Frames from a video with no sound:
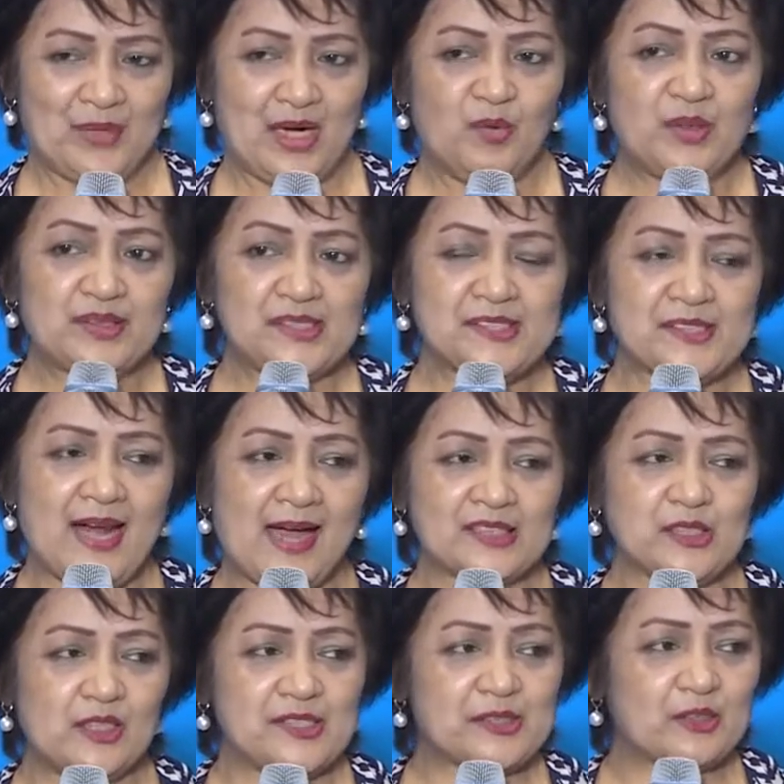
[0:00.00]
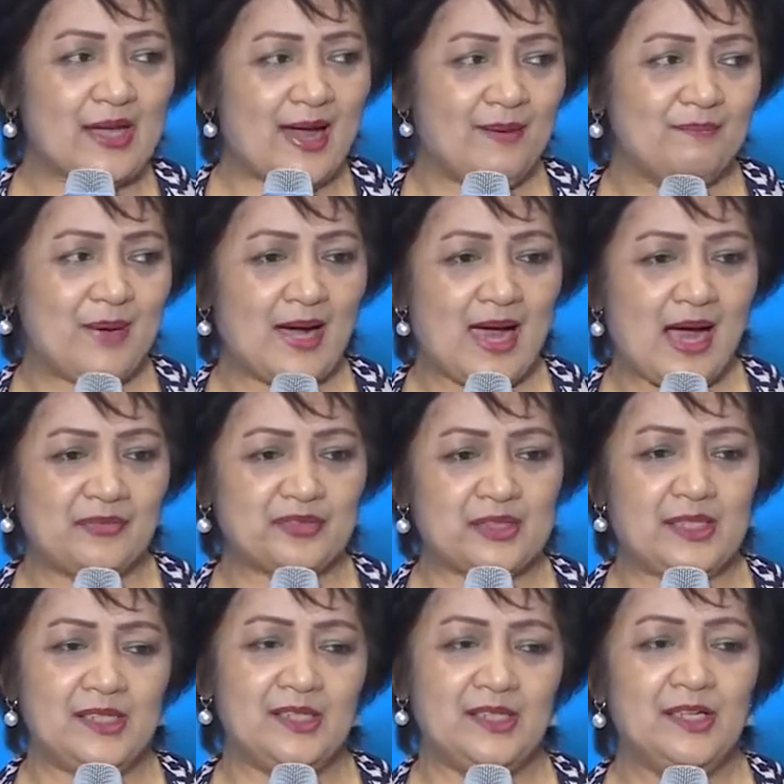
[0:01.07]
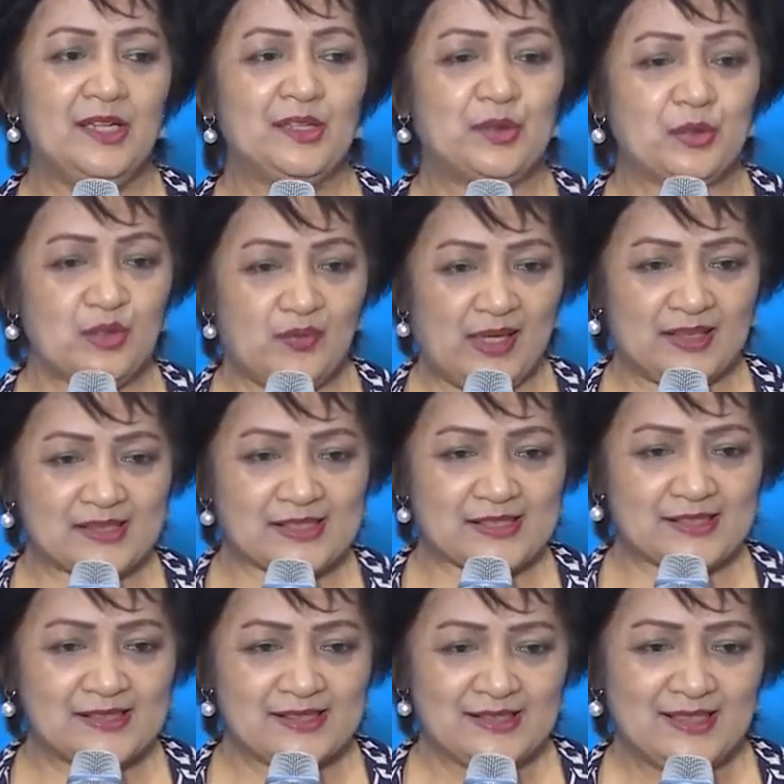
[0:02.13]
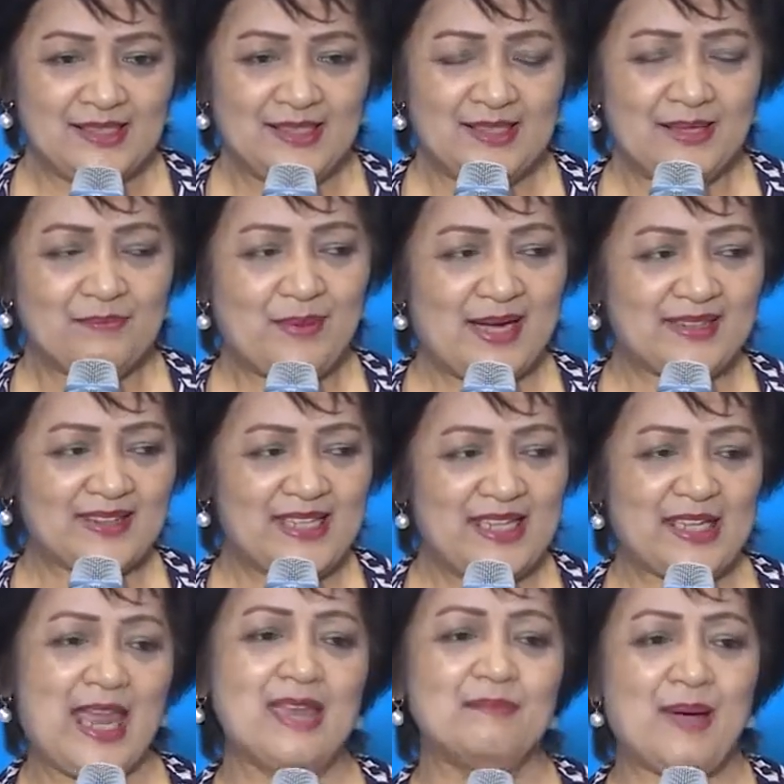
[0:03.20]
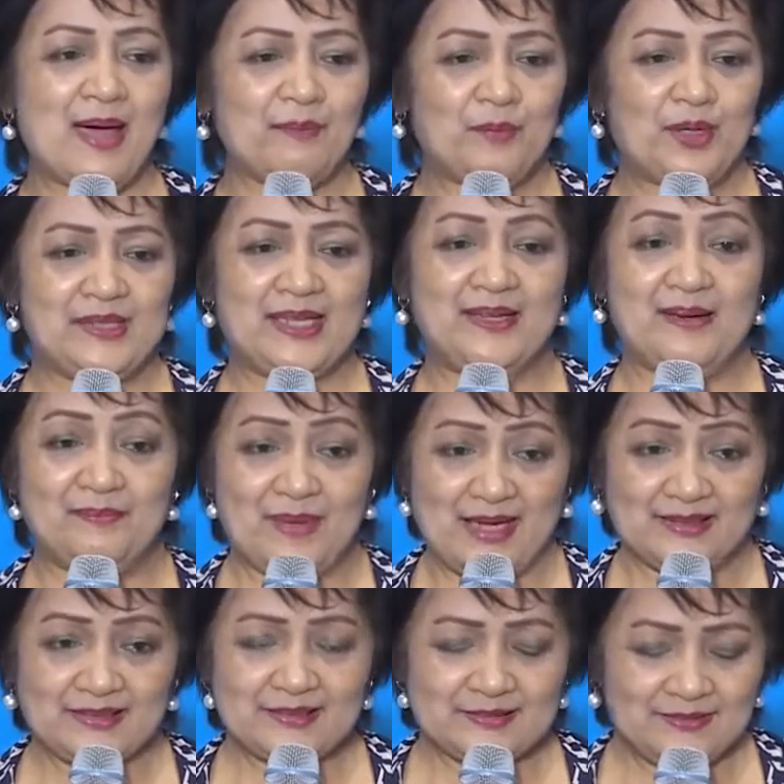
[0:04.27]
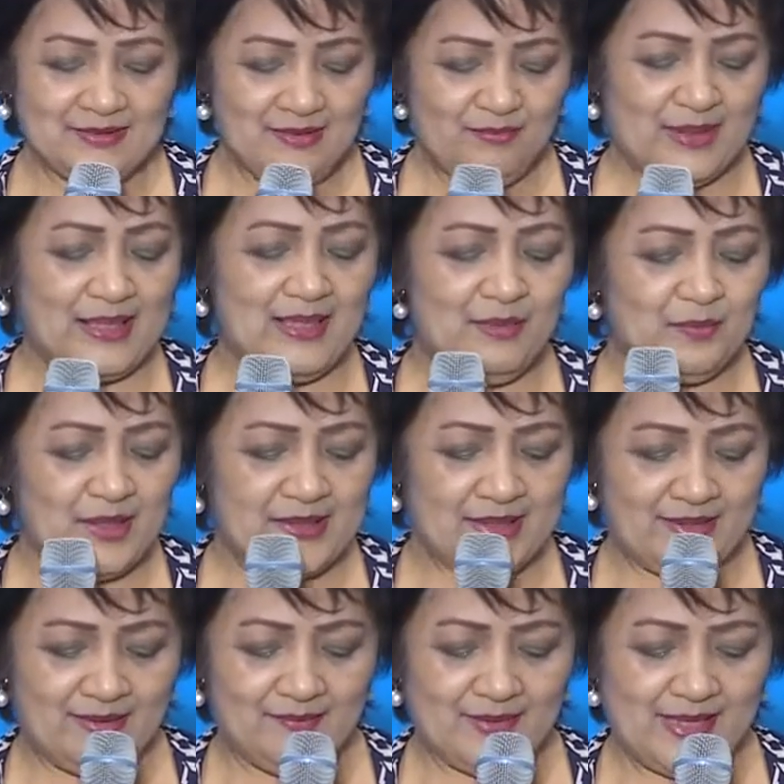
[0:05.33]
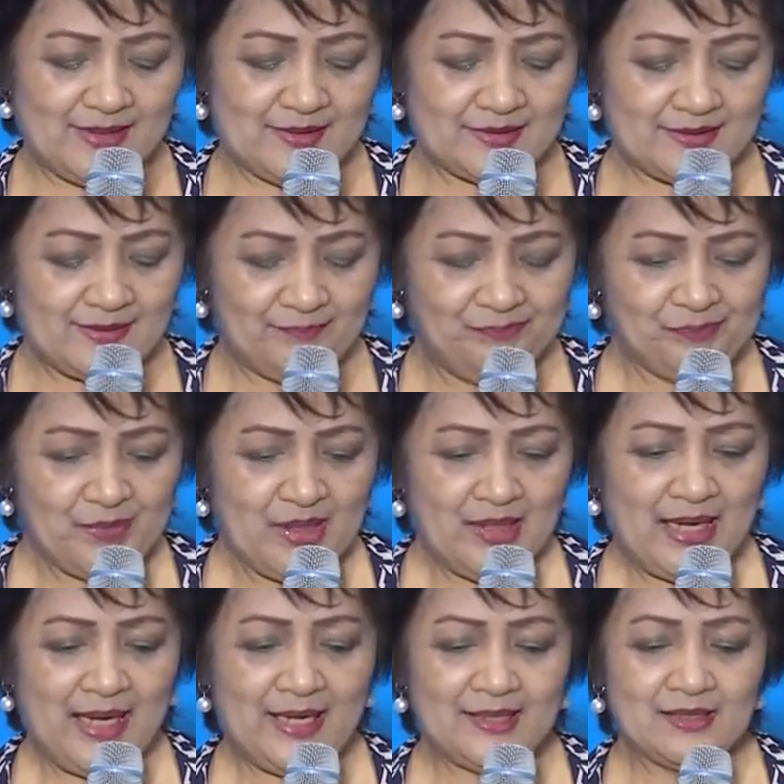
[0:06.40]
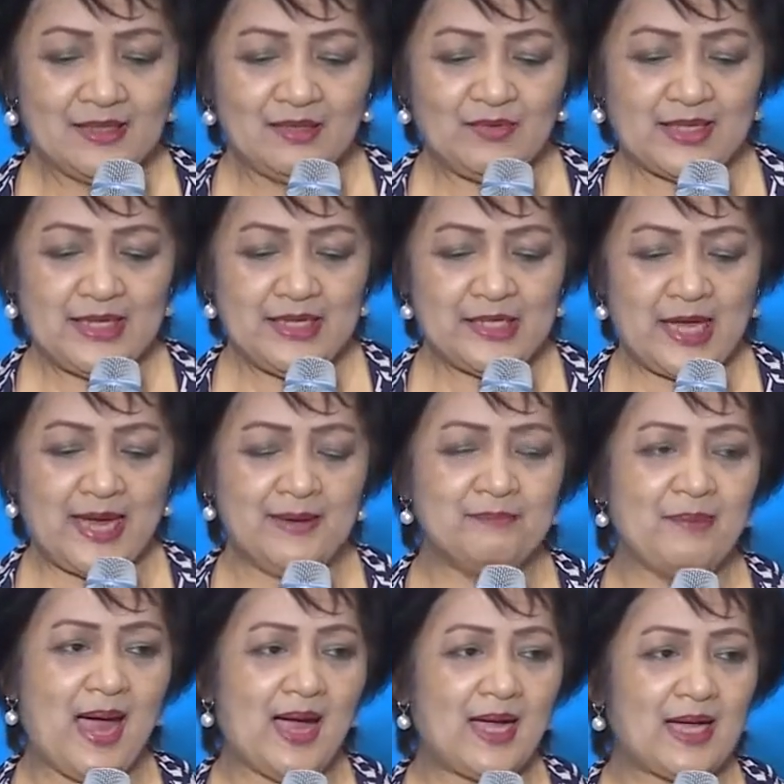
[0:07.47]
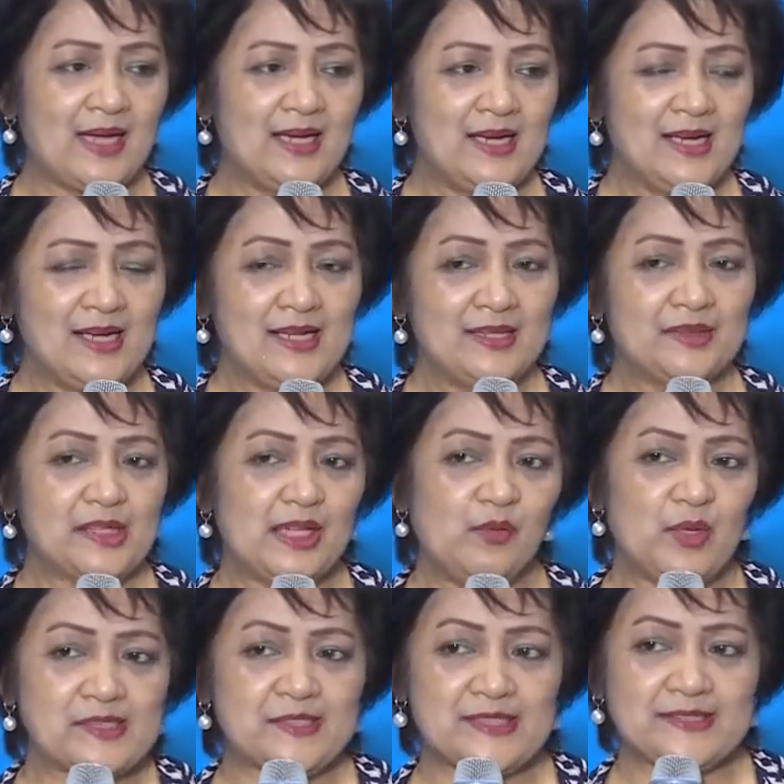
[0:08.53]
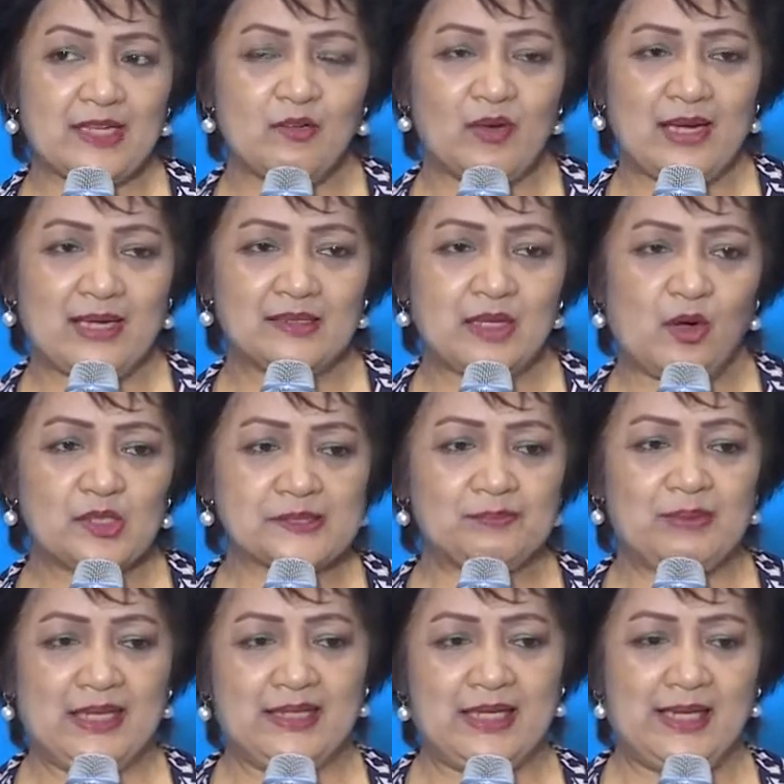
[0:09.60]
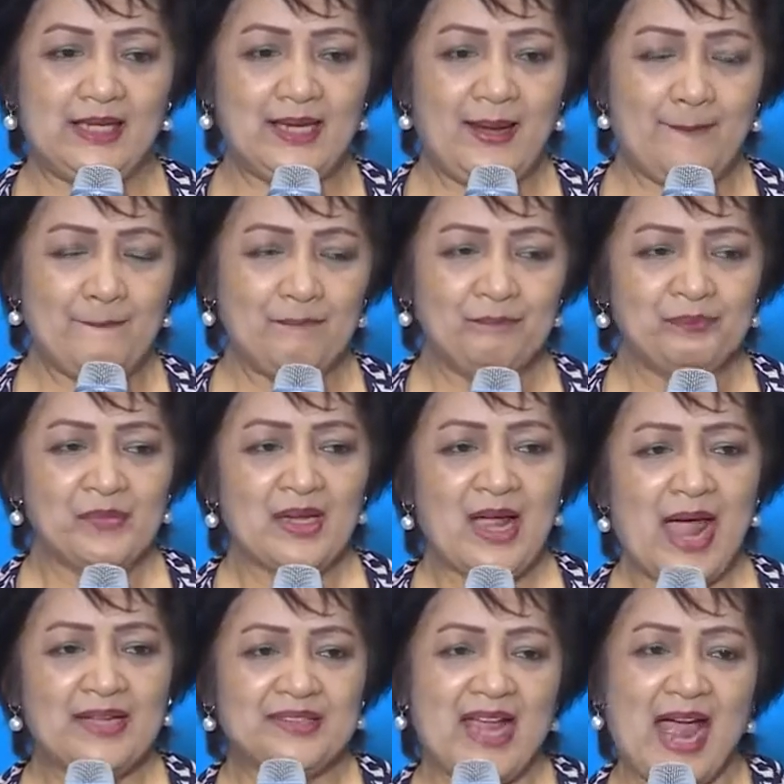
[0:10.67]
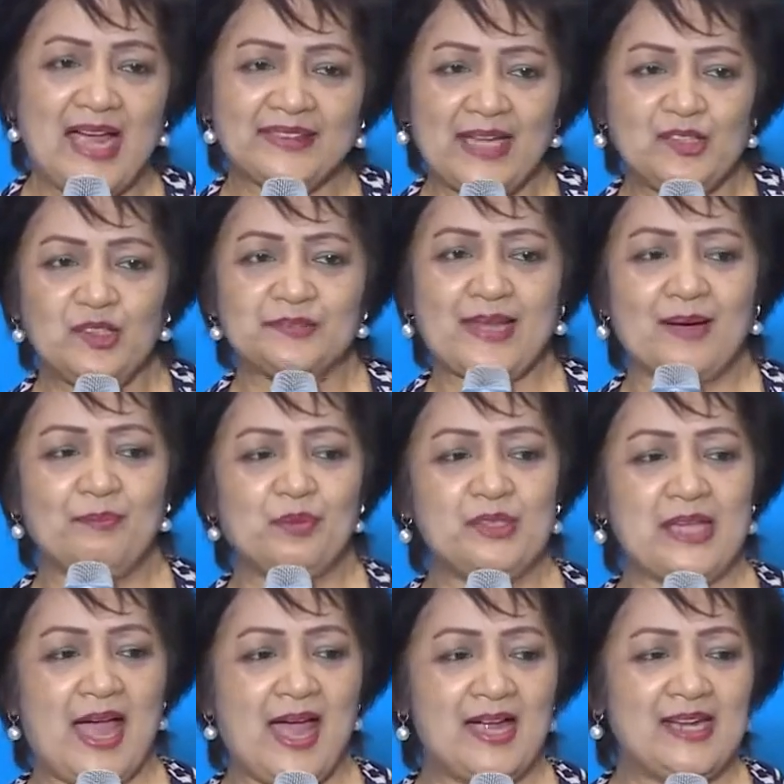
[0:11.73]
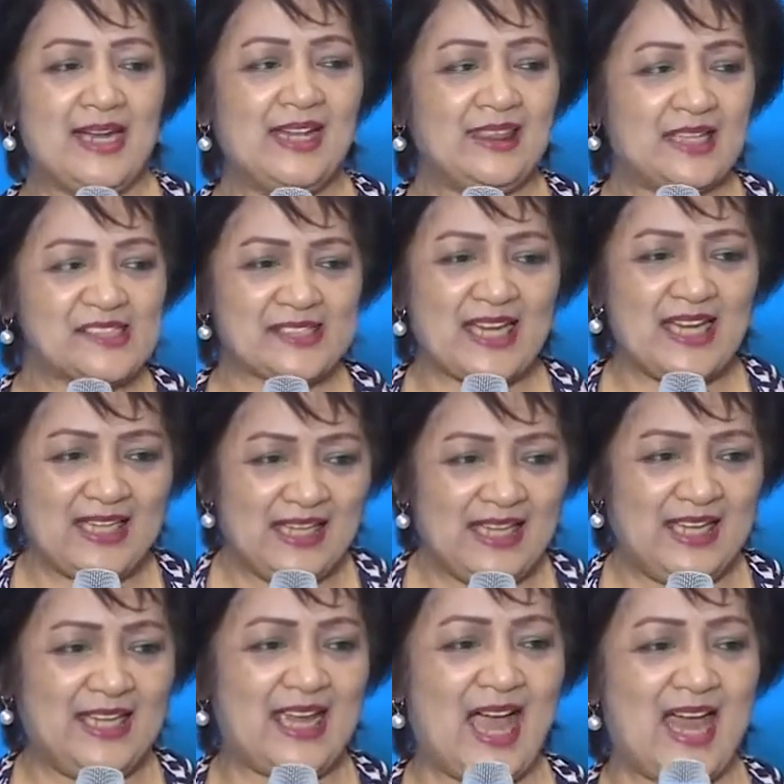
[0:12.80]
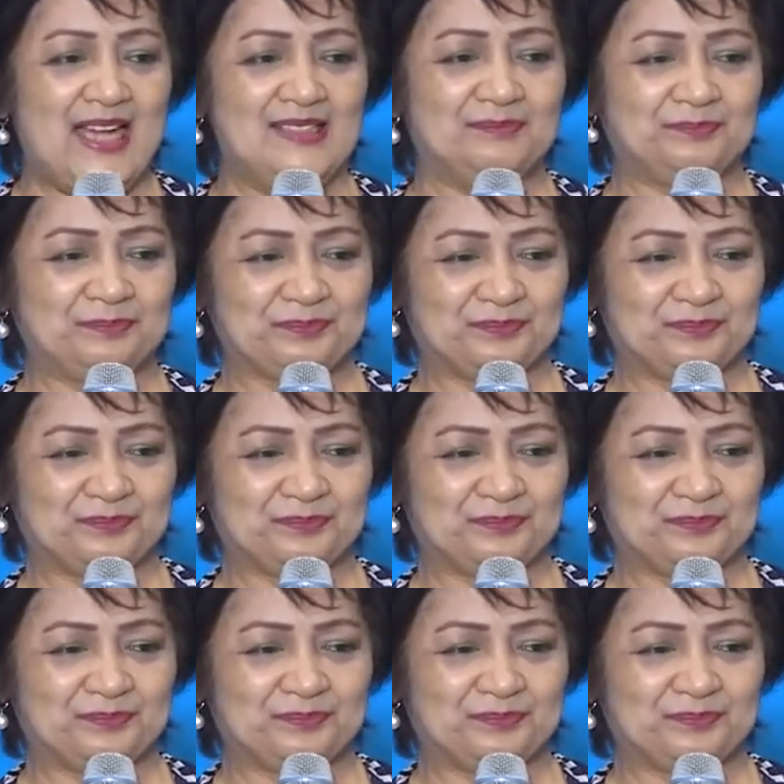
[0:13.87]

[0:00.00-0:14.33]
with instructions to come back after 2 weeks. But he came back more than a month, barely more than a month. And when he came back, 3 weeks na siyang walang nose bleeding. At kahit anong takbo niya, hindi siya hinihingal.